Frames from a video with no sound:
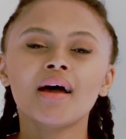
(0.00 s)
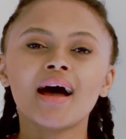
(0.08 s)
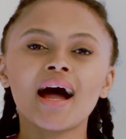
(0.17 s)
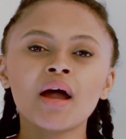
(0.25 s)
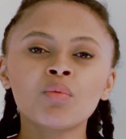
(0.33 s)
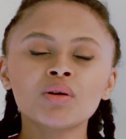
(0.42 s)

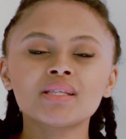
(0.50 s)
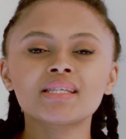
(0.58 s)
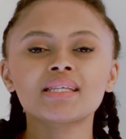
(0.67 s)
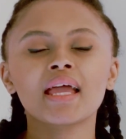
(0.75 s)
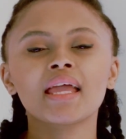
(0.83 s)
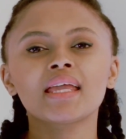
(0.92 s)
I would
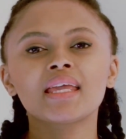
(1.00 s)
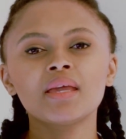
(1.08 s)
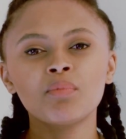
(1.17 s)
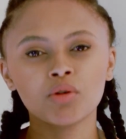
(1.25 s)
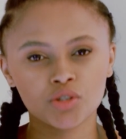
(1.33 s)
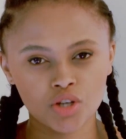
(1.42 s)
say
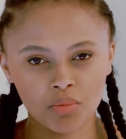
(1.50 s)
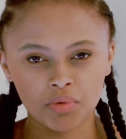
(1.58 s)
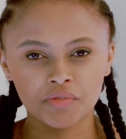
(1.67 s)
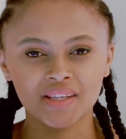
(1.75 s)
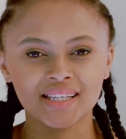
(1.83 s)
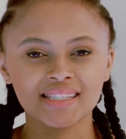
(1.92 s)
keep on top
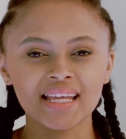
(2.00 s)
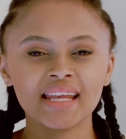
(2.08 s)
of this.